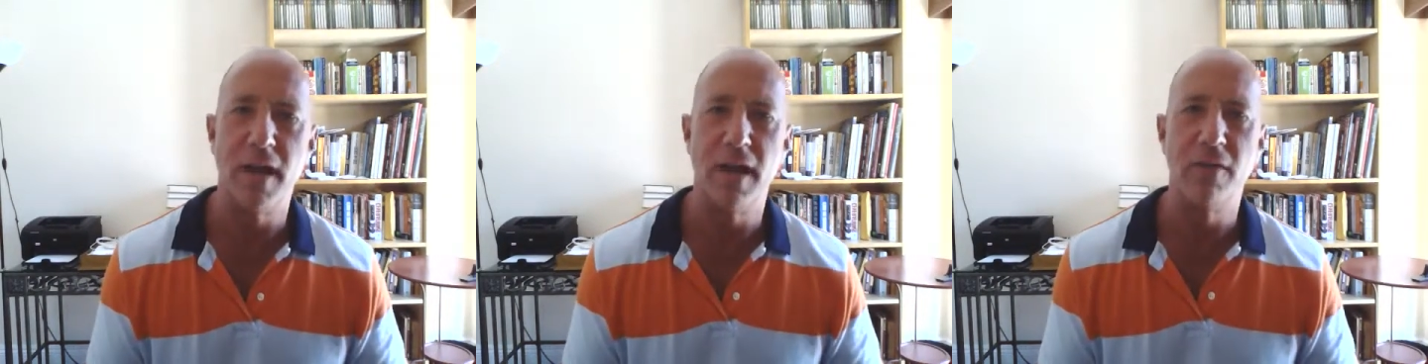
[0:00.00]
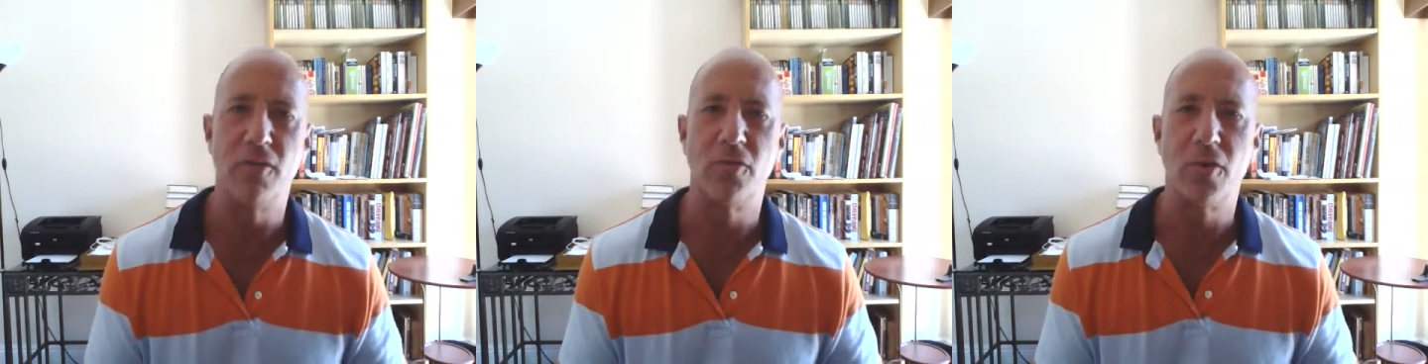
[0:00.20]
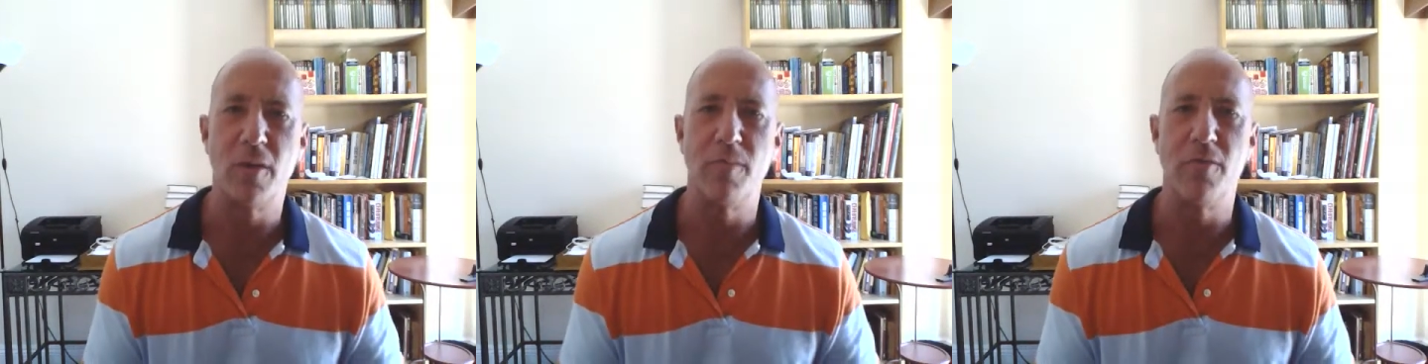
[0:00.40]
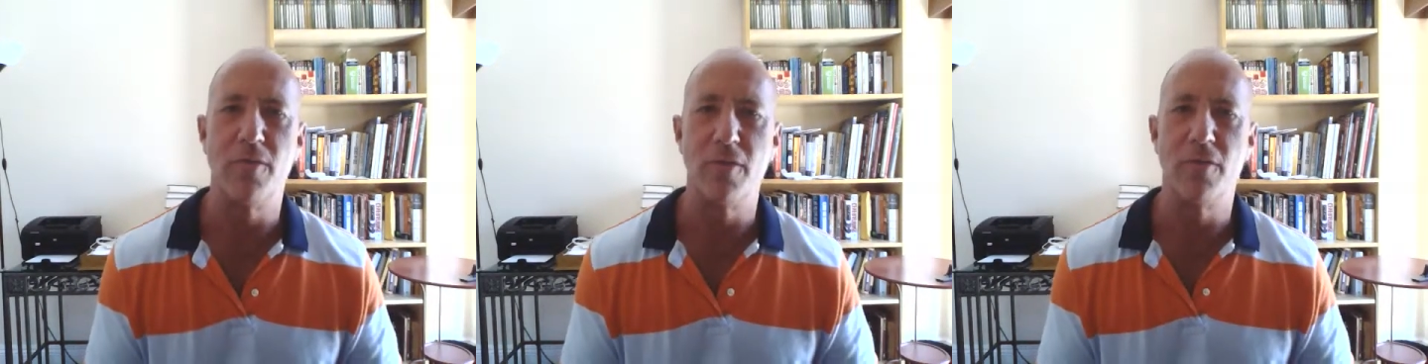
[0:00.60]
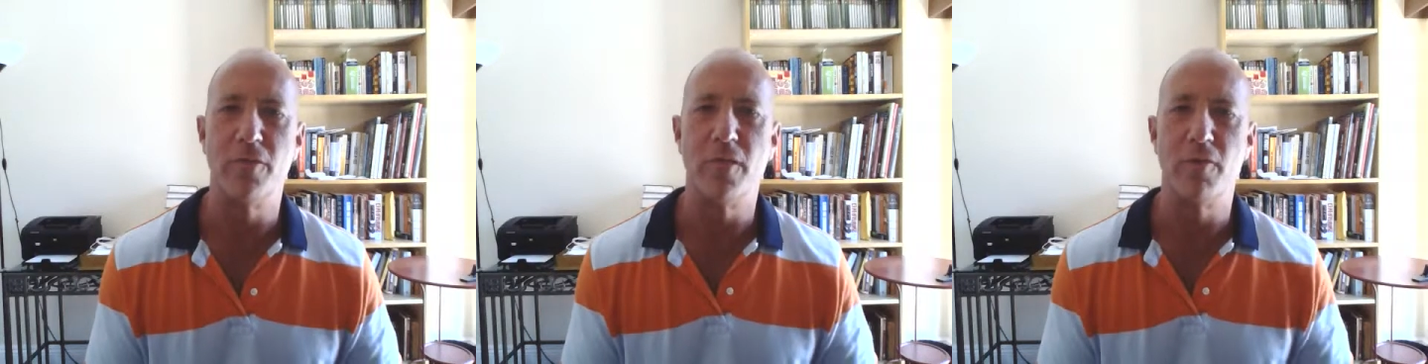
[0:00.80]
in
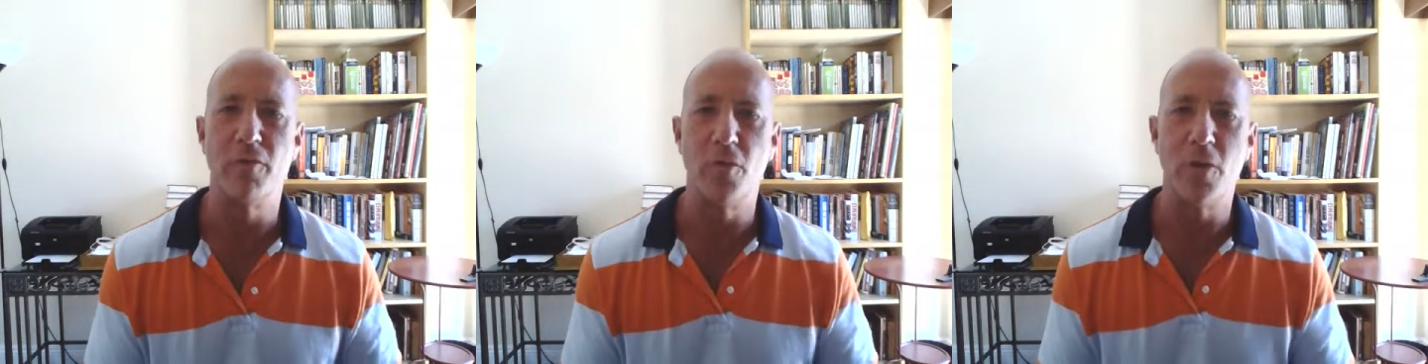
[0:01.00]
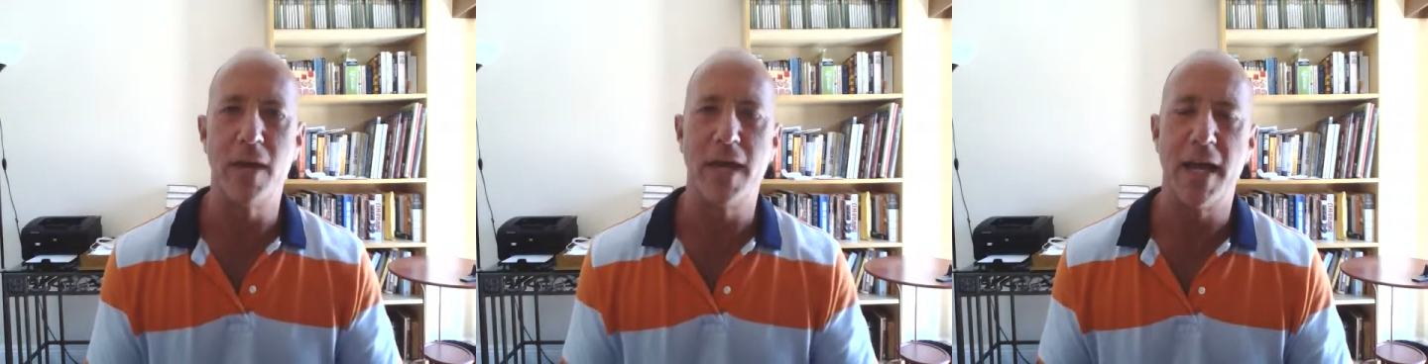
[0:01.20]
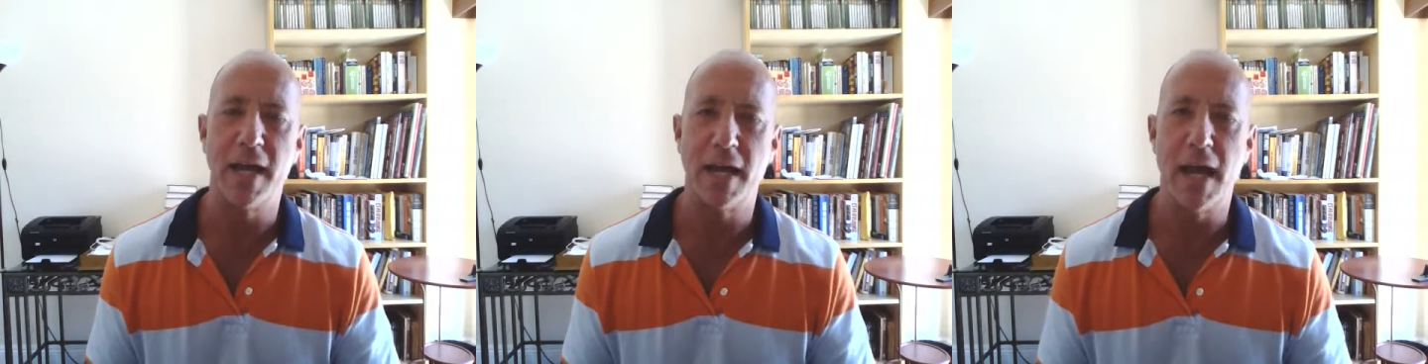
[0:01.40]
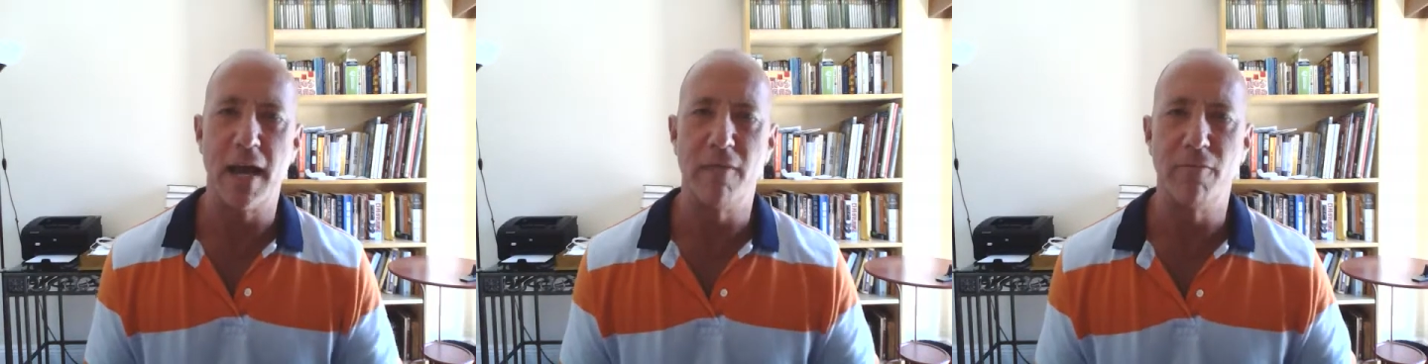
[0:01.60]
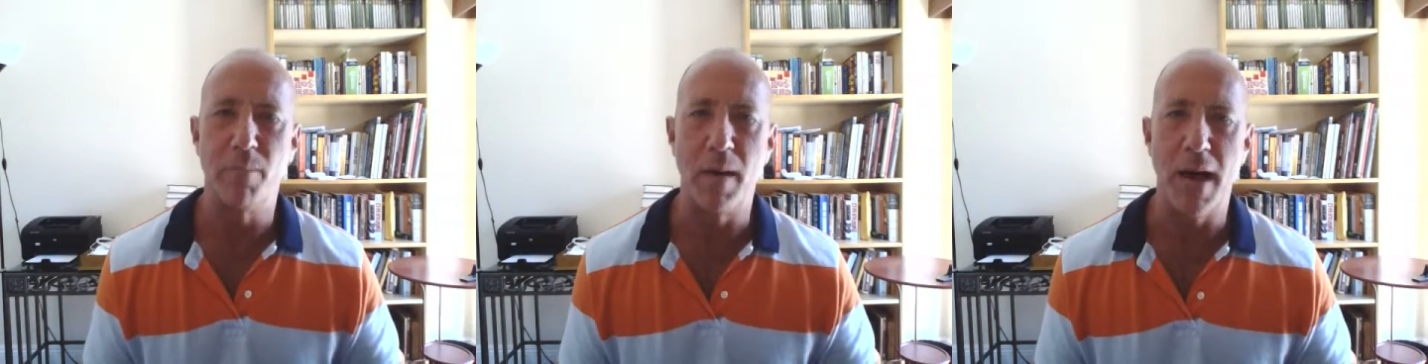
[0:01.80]
terms of avoiding any
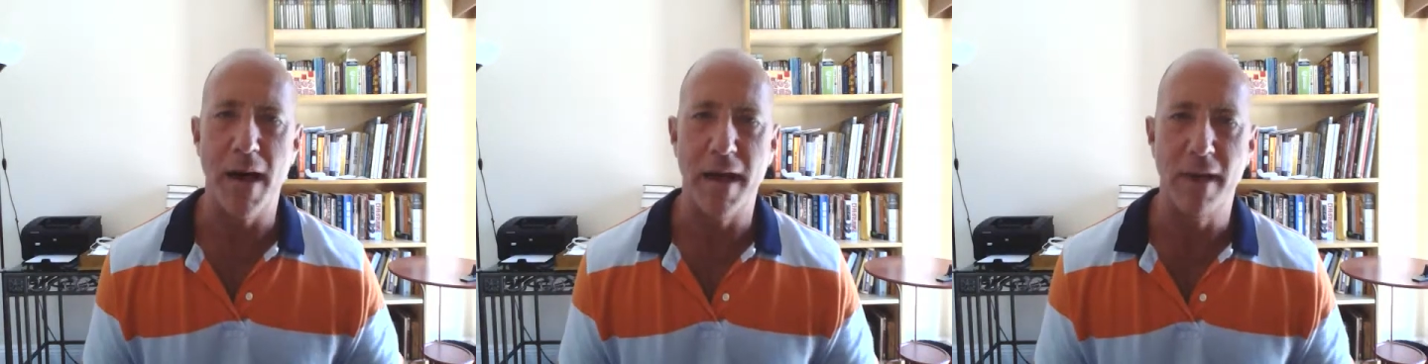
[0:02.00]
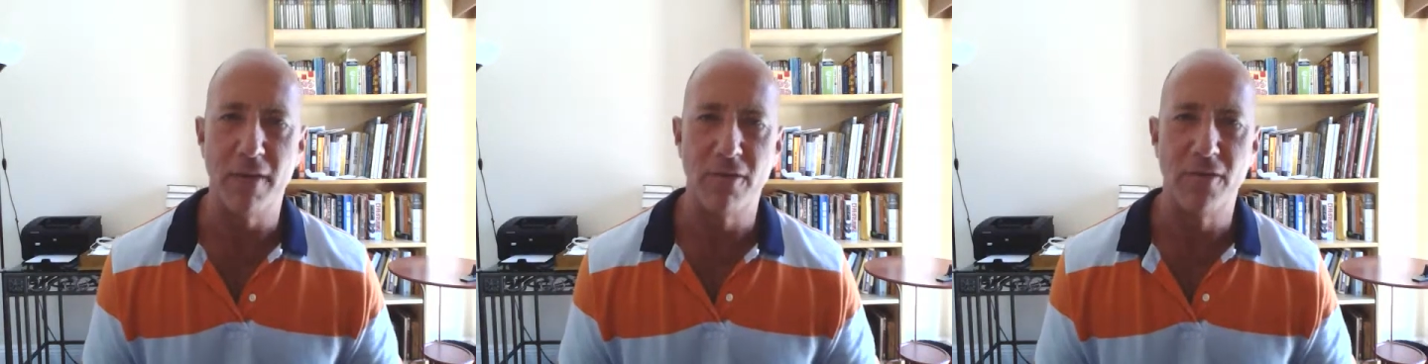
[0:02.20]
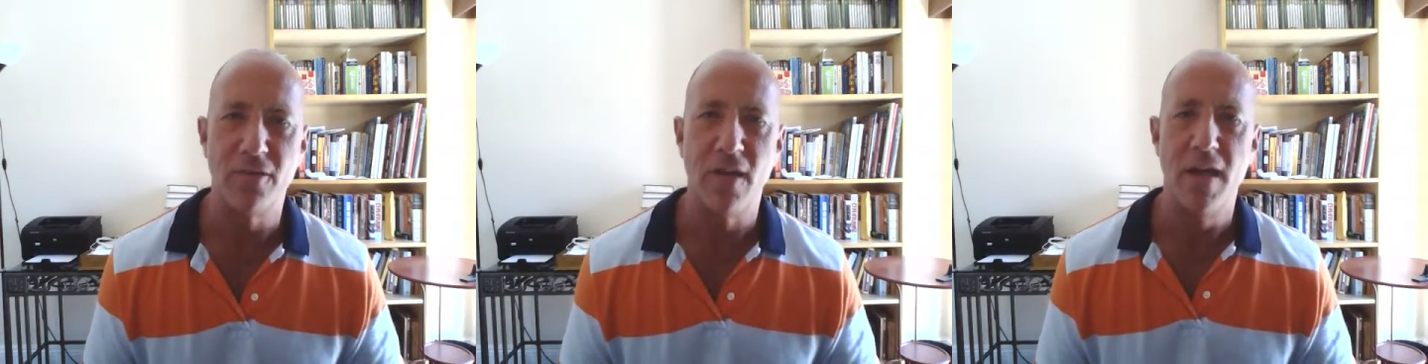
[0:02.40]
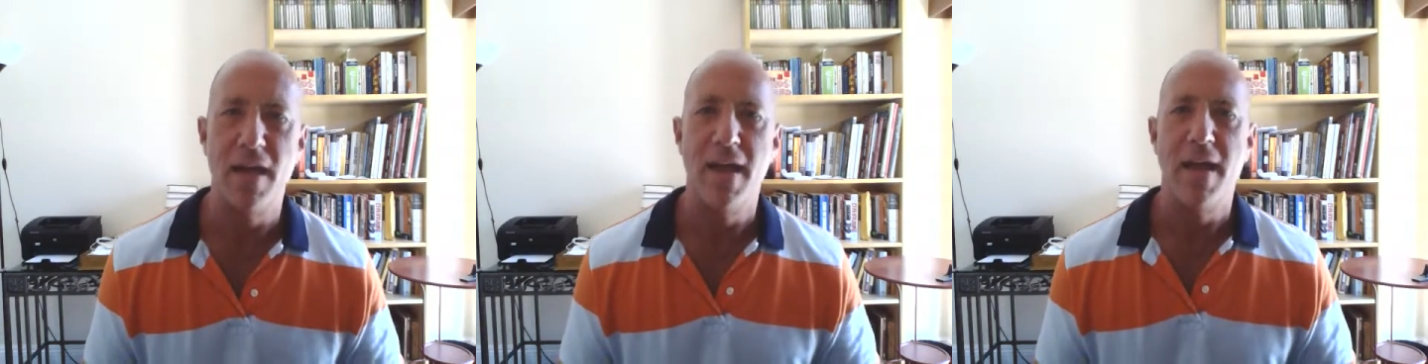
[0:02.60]
kind of bias